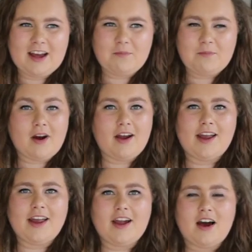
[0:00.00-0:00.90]

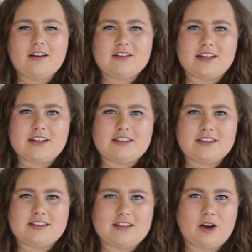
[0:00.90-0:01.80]
My older
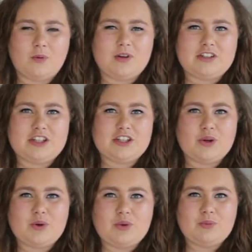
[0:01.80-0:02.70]
sister wanted to
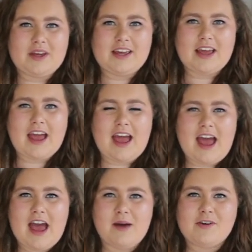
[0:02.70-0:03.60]
call me
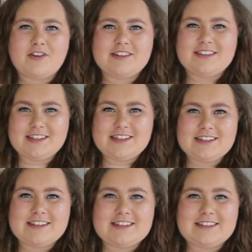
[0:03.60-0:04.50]
Emma
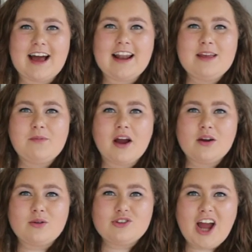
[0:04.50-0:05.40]
Christina Sally
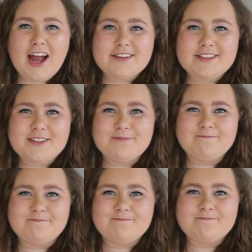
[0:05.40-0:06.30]
Michael Jackson.